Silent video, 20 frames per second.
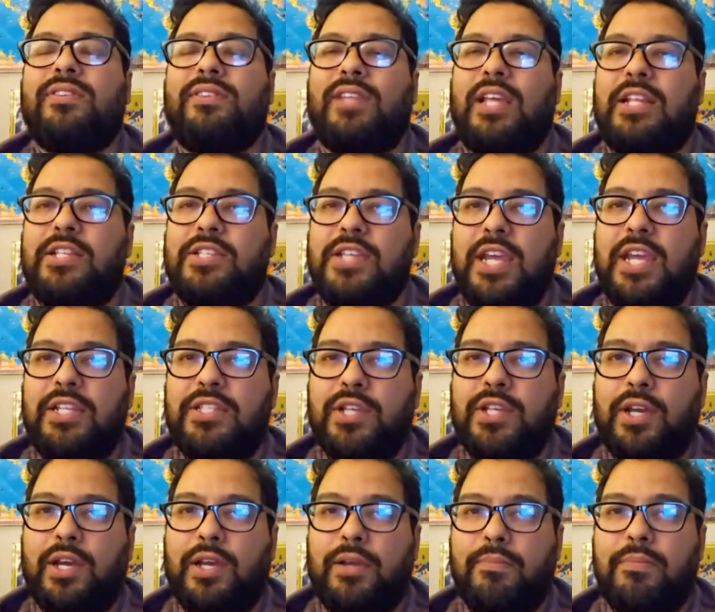They take
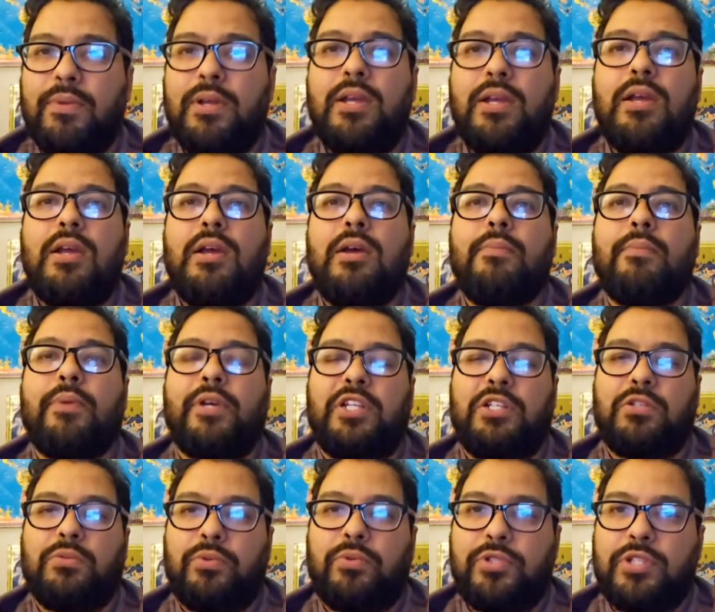time, but
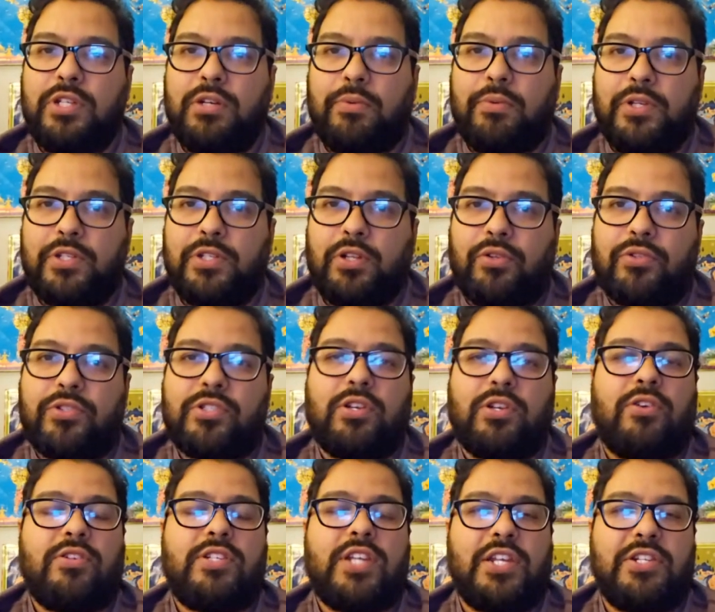you will see results.
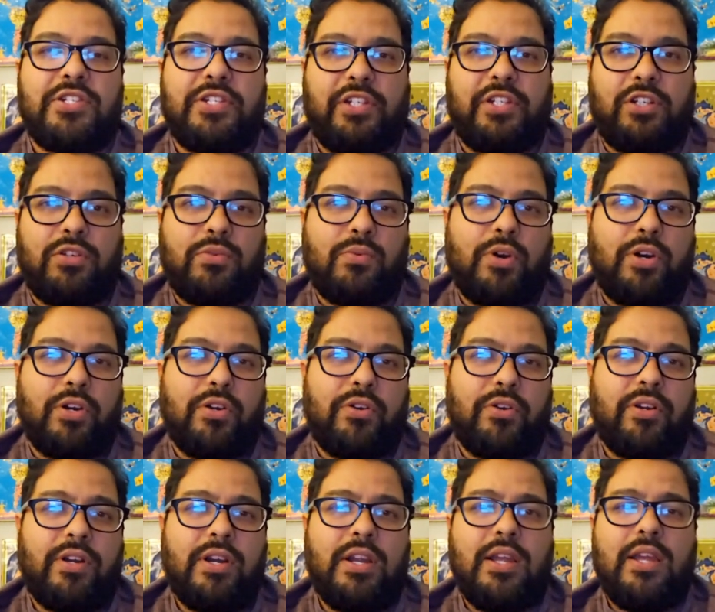Start testing your
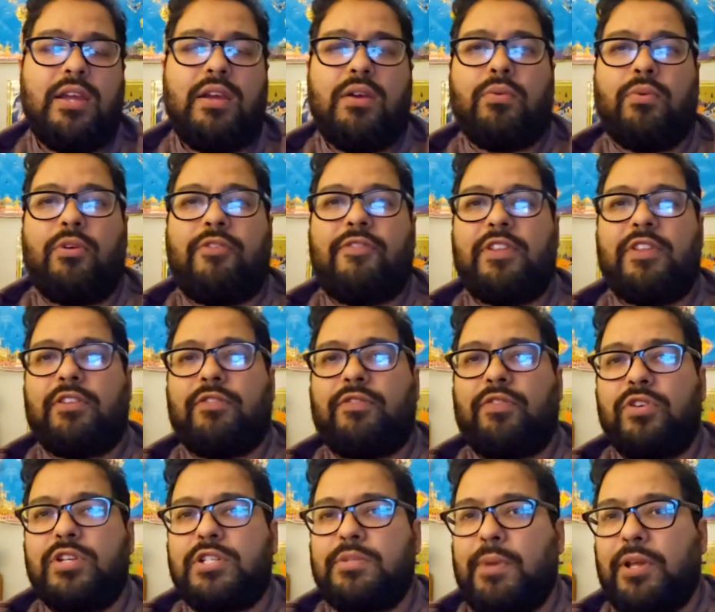water within the
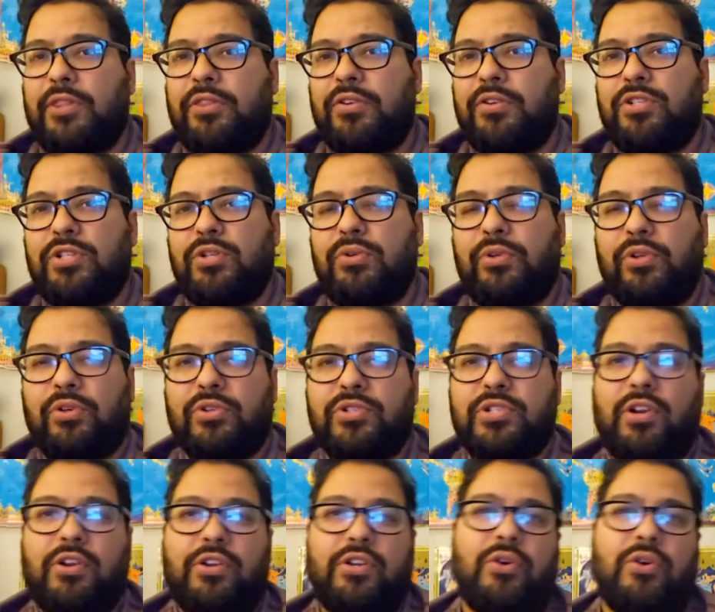first month or two. You'll
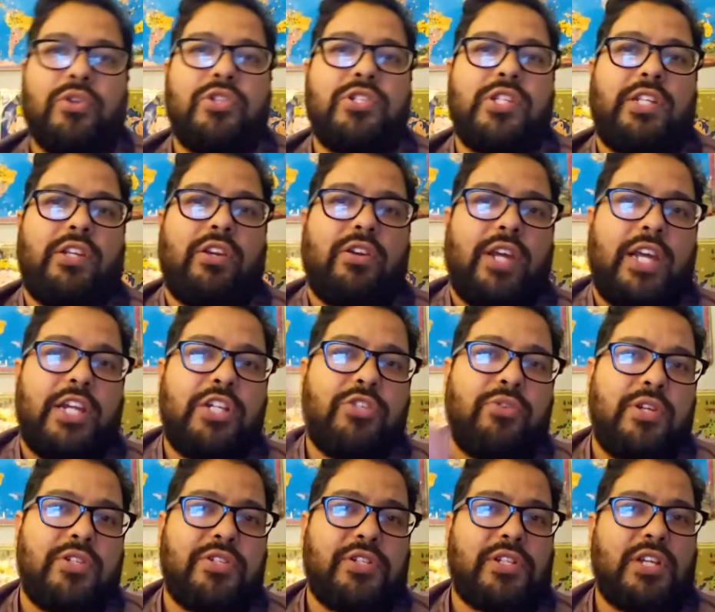start noticing your
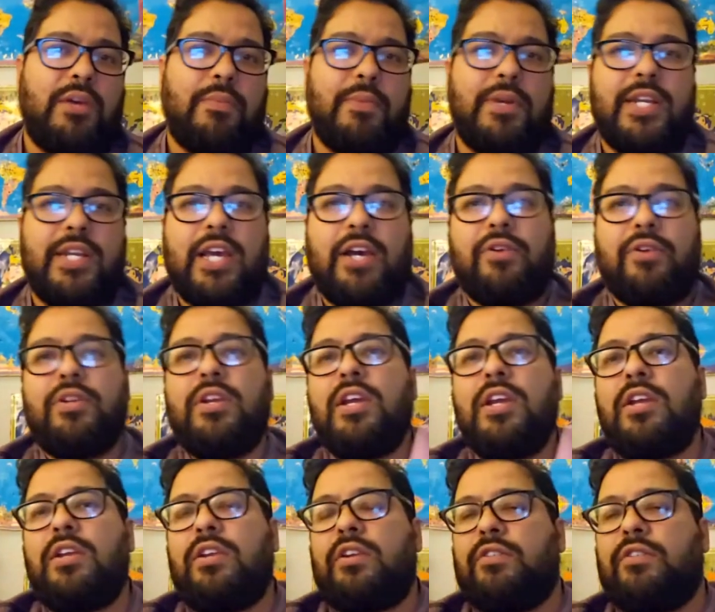nitrates are coming down.
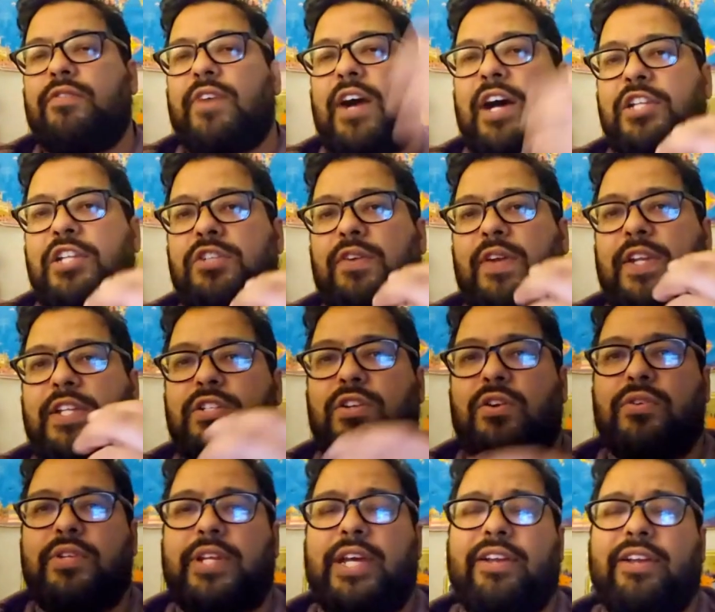The phosphates
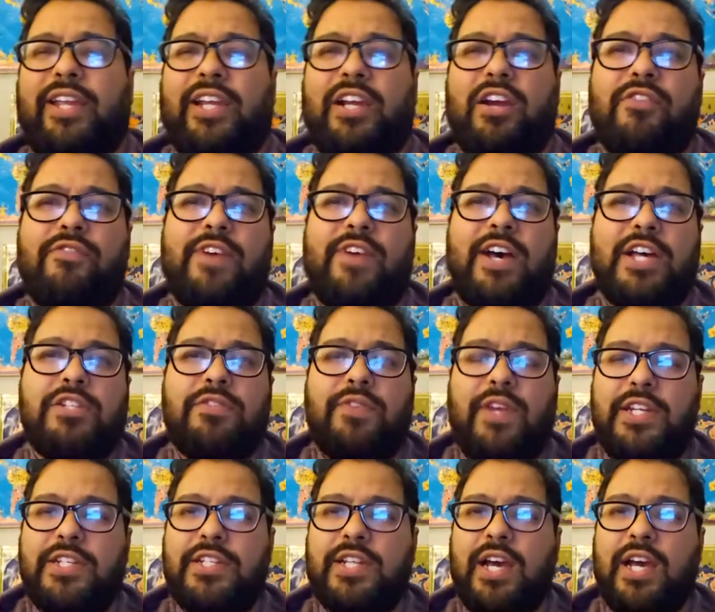go down. Like, our
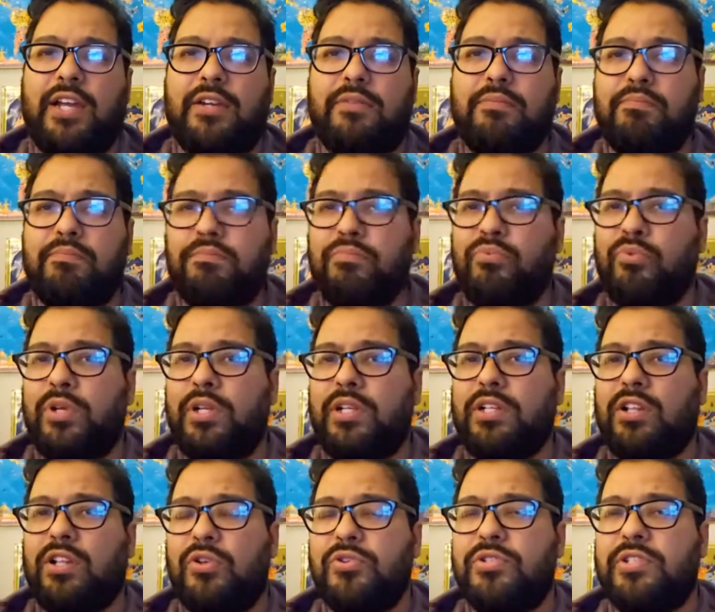phosphates got pretty
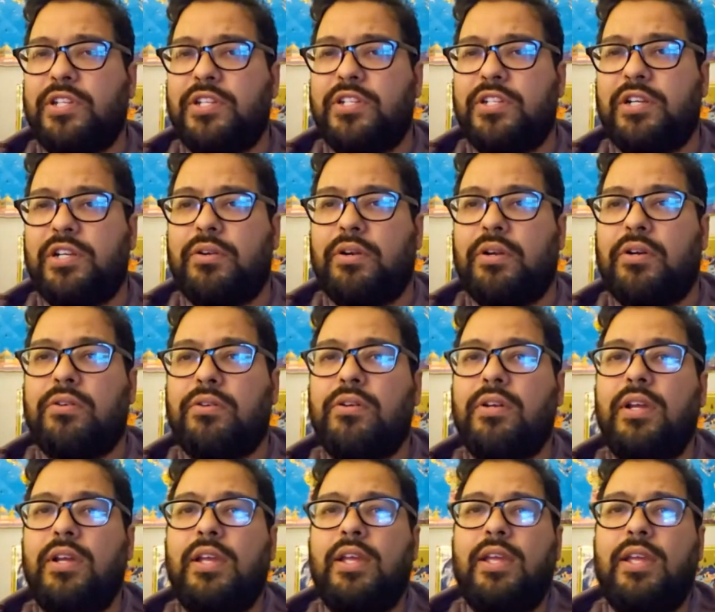close to zero,
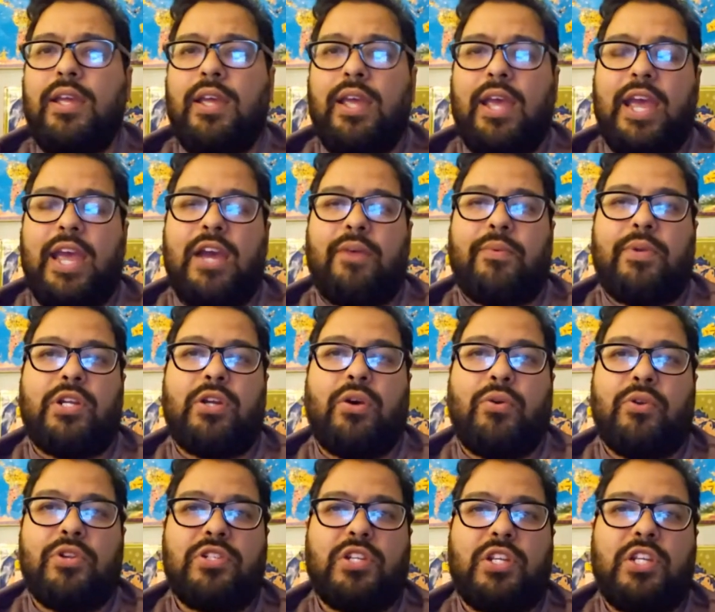and we
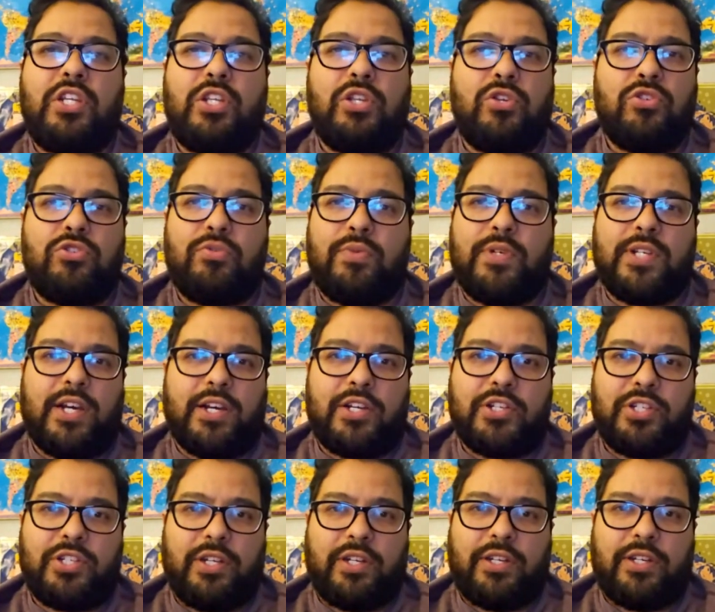noticed a huge
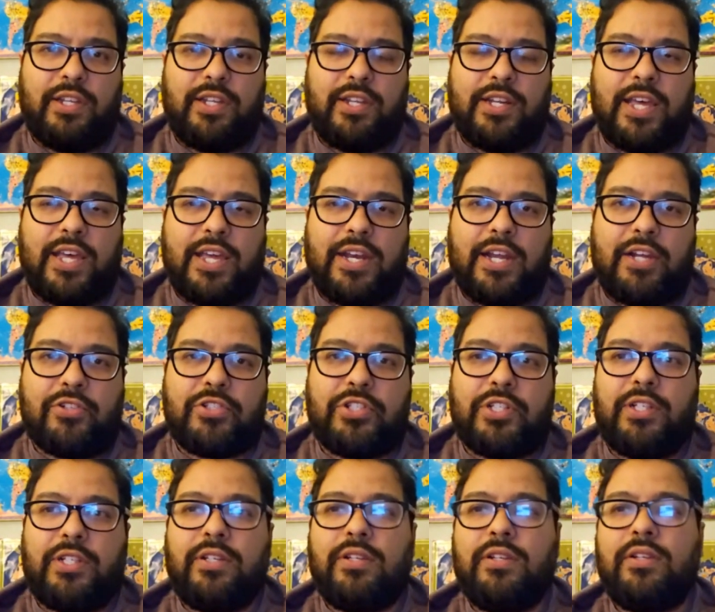reduction in that algae.